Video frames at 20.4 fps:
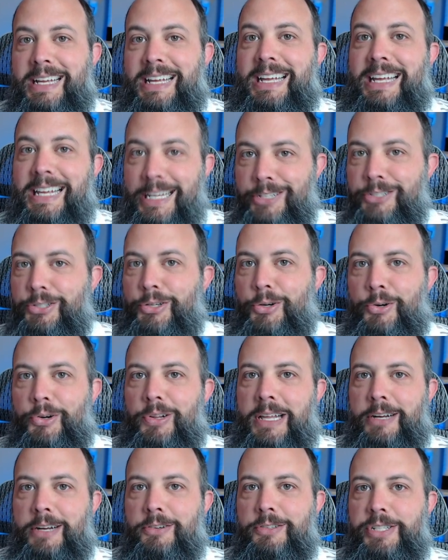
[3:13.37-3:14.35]

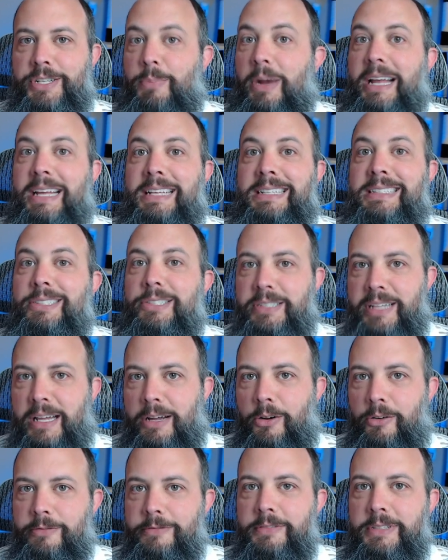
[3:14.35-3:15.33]
internal energy by
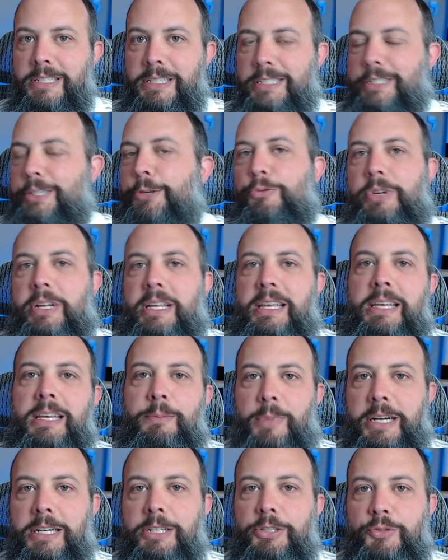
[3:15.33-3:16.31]
itself is equal to
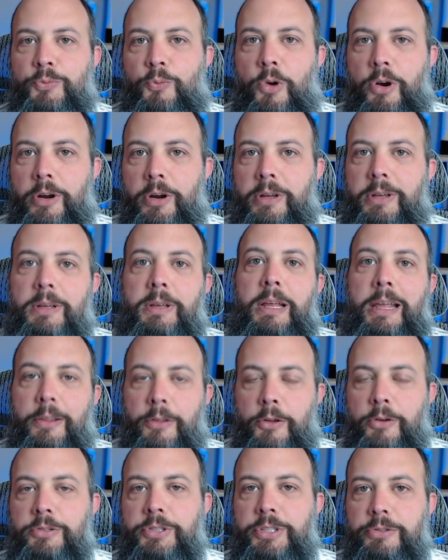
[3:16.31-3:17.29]
heat minus work,
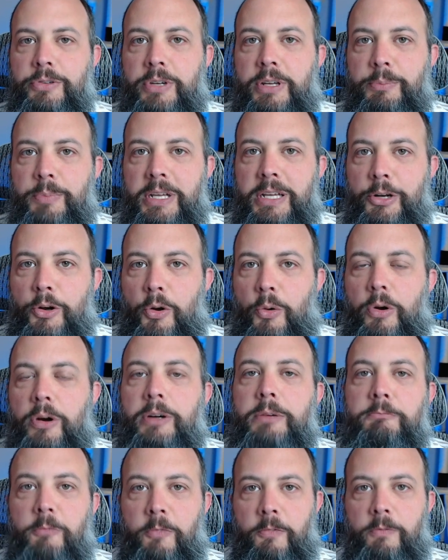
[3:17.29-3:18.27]
and those two can be
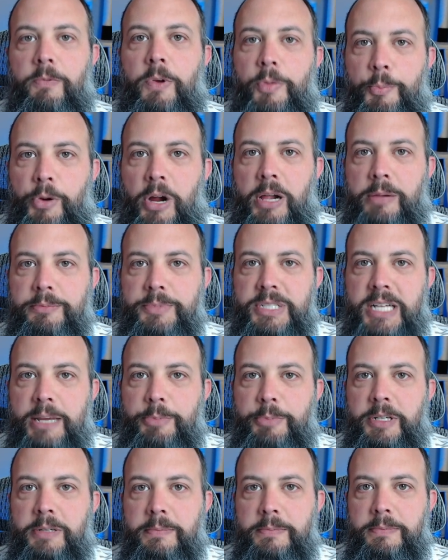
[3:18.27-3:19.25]
ignored from the problem statement.